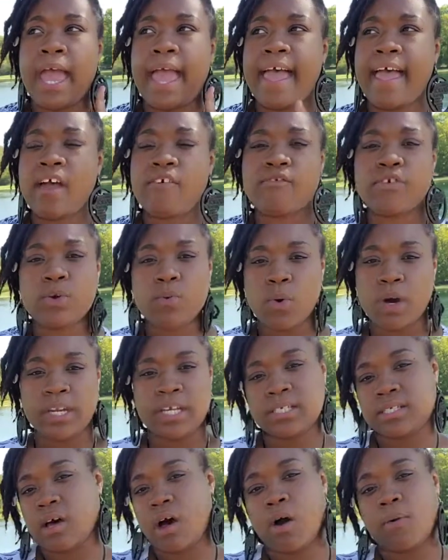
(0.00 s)
Everyone
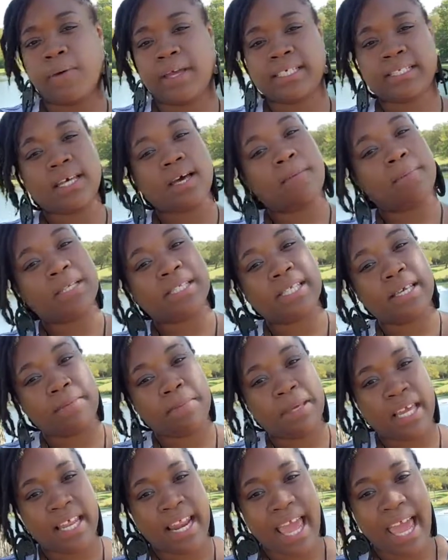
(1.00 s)
is always coming to
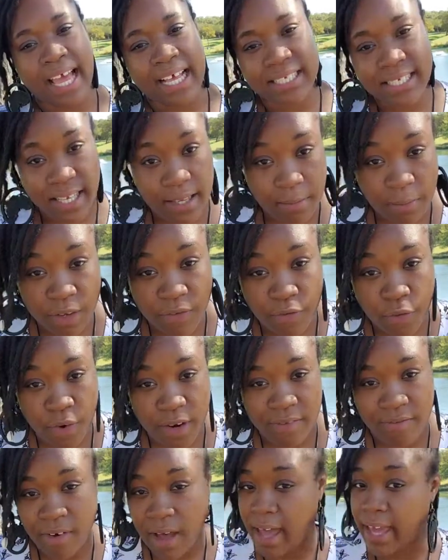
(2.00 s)
me and asking me for
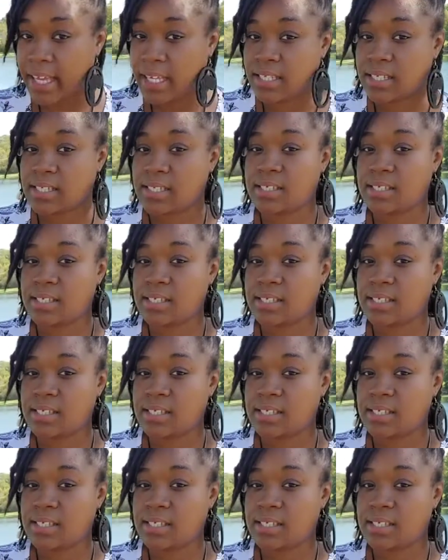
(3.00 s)
advice.